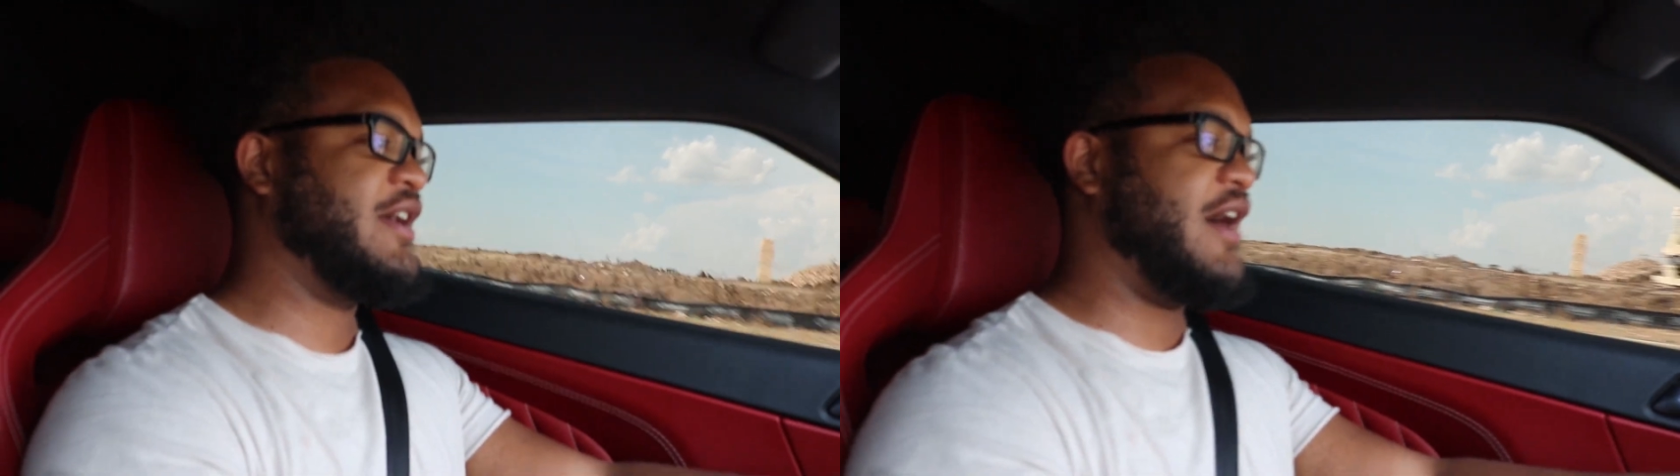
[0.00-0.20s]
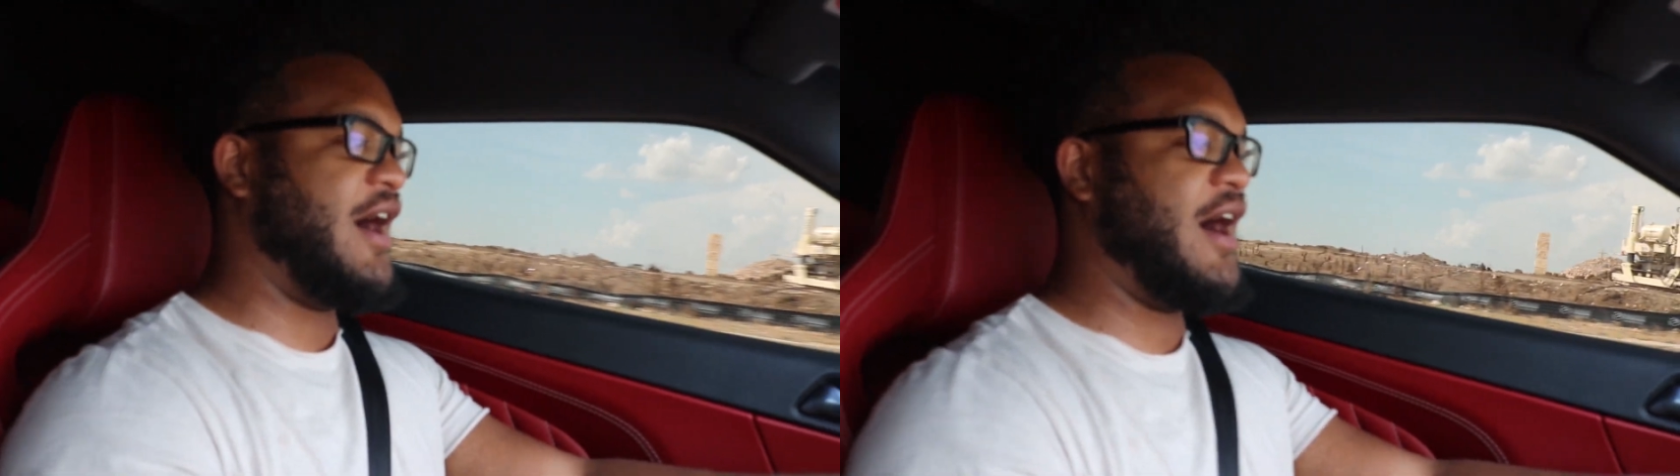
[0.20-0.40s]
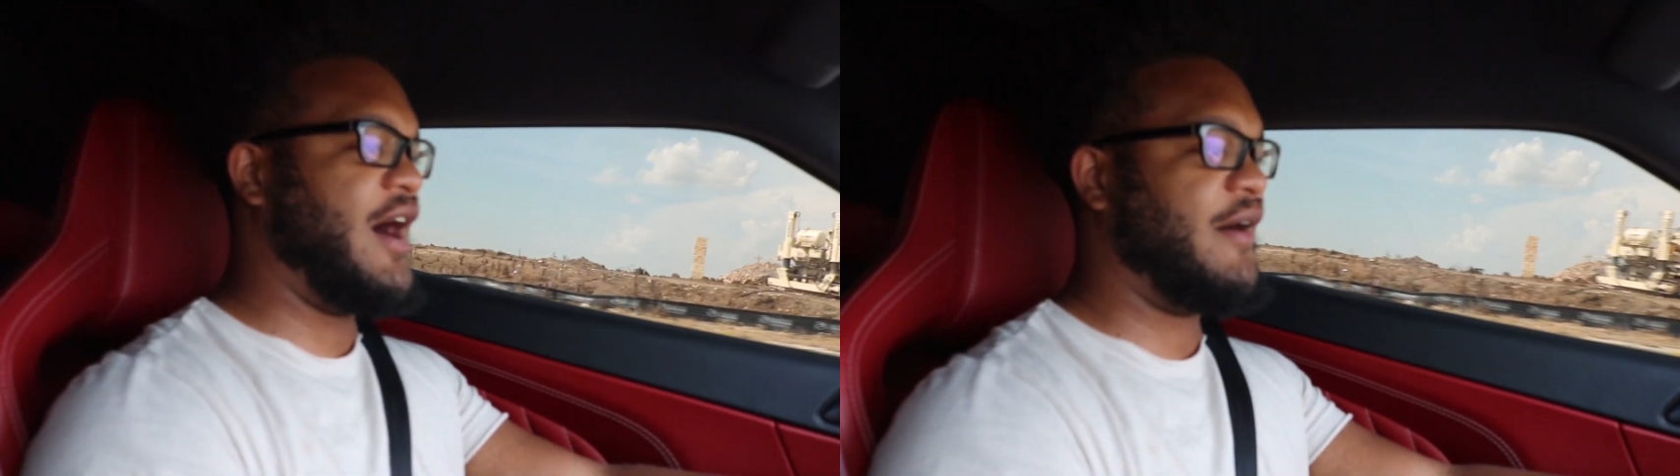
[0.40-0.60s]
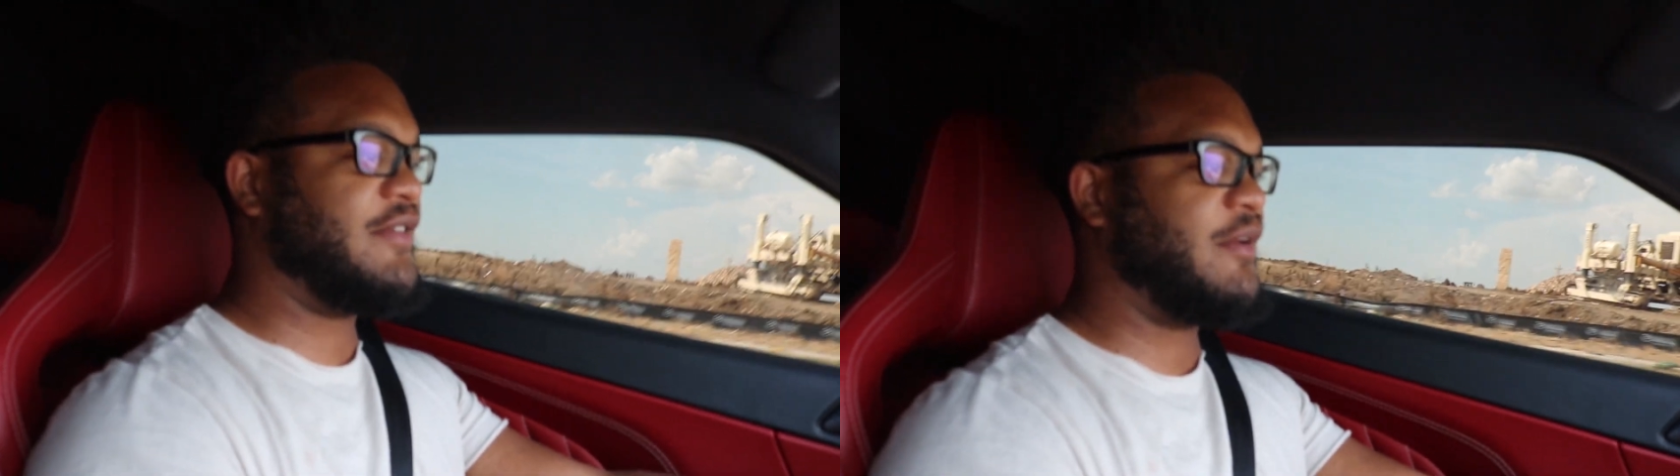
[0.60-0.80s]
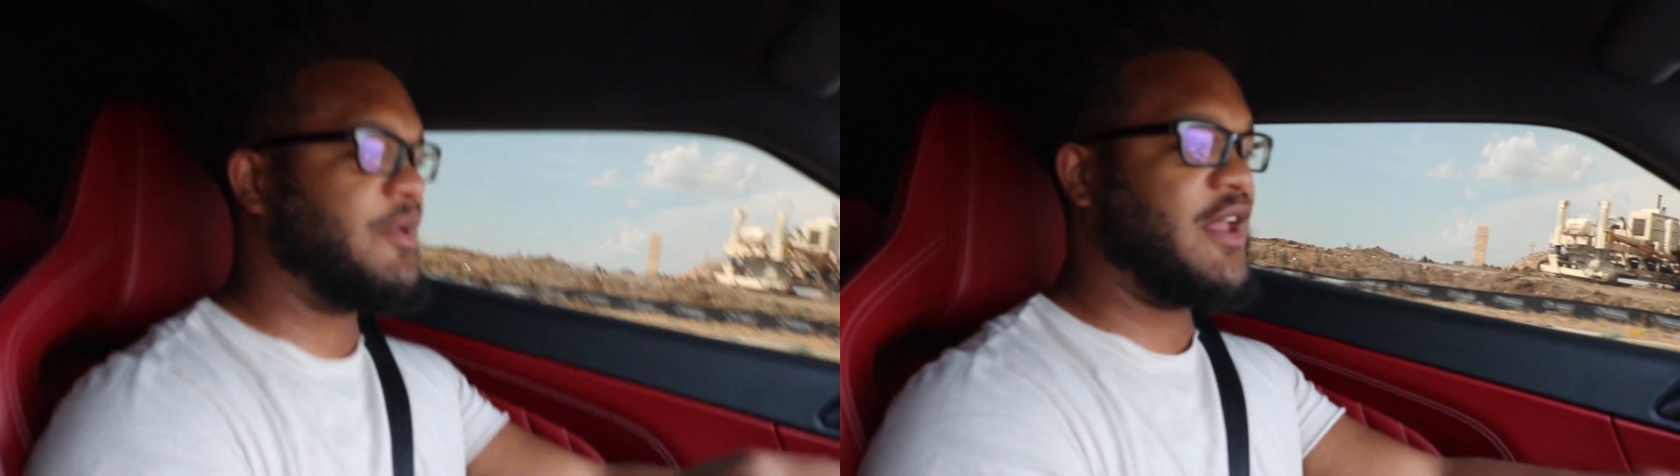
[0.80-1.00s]

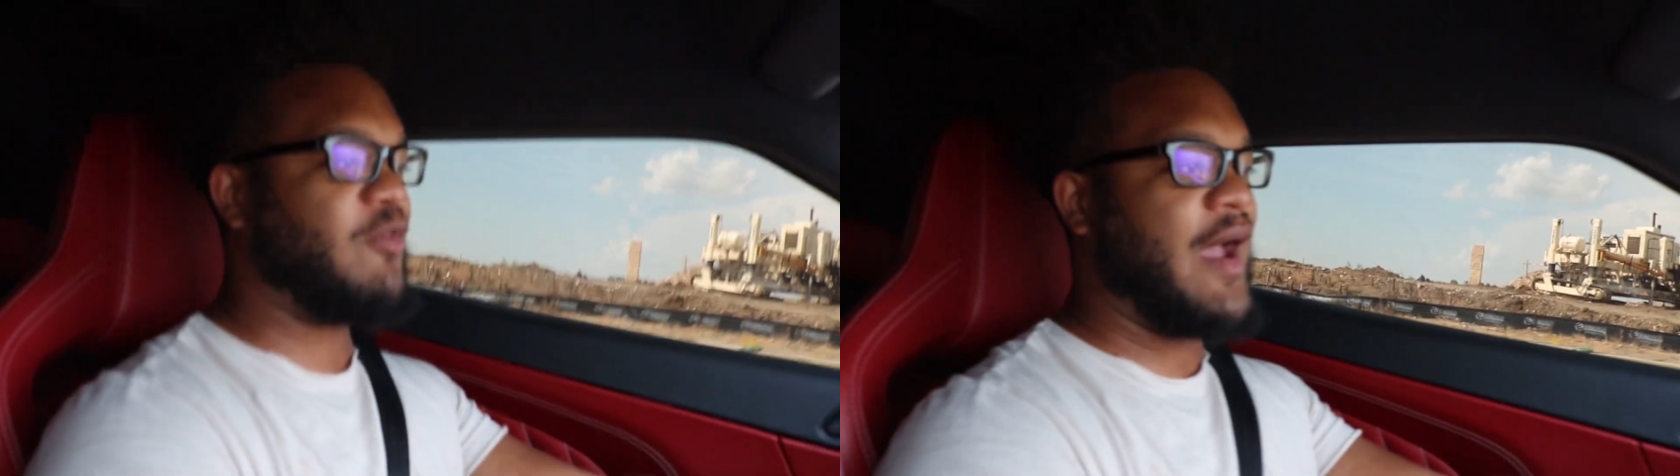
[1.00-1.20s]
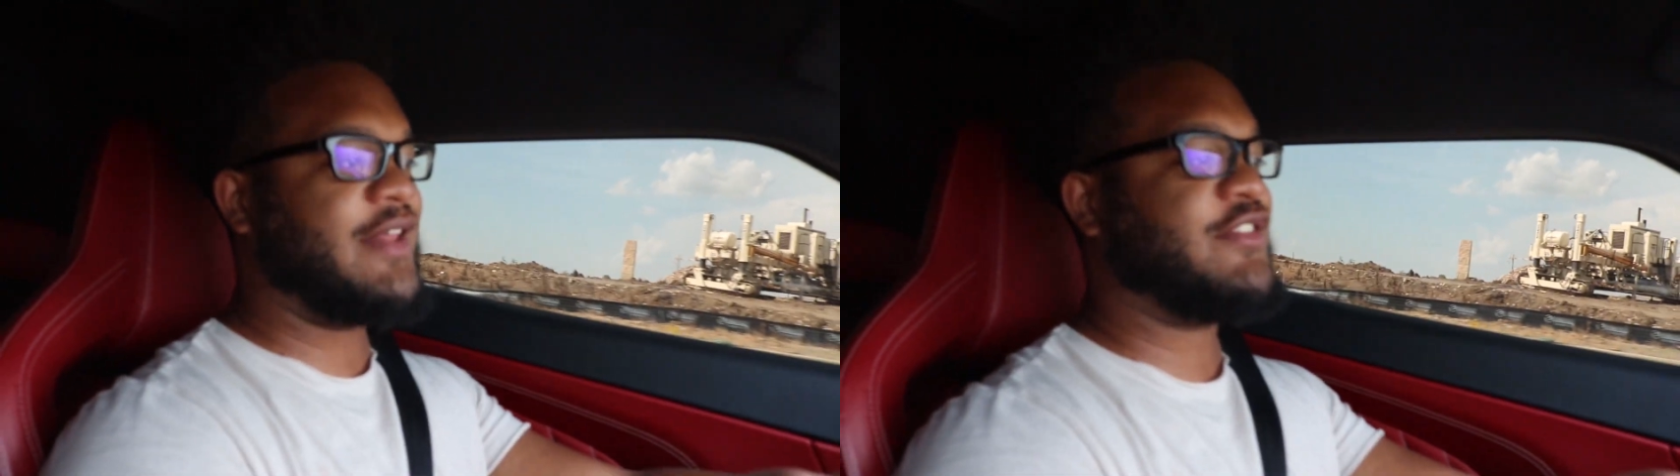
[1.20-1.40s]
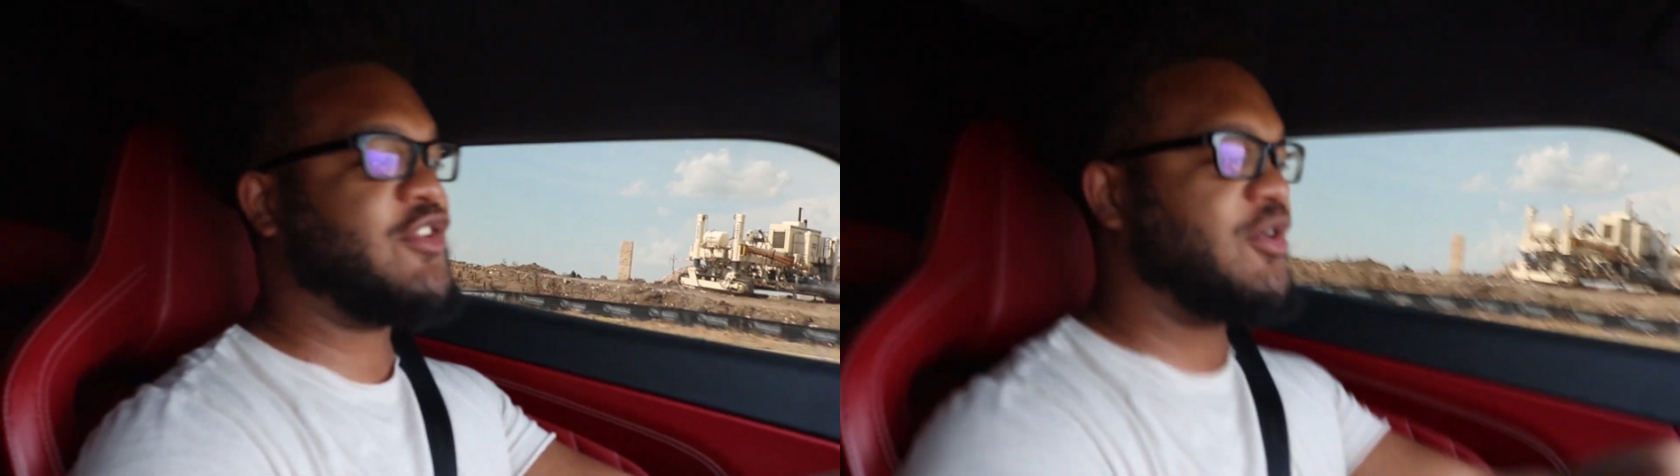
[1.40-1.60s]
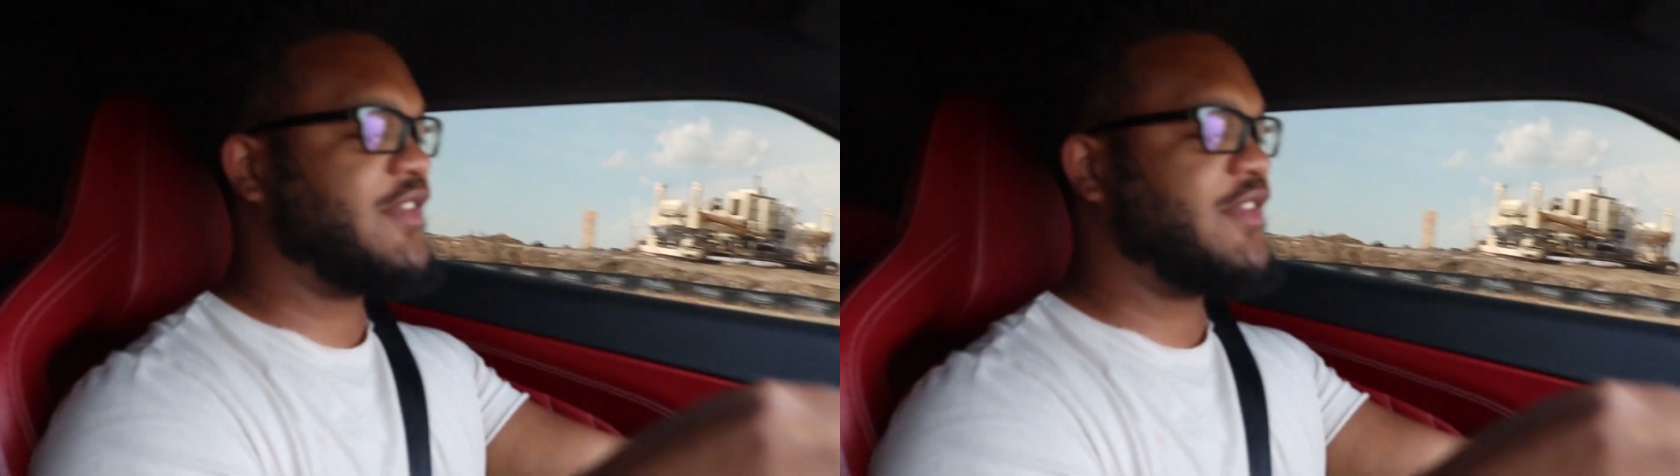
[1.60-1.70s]
I'm gonna get right into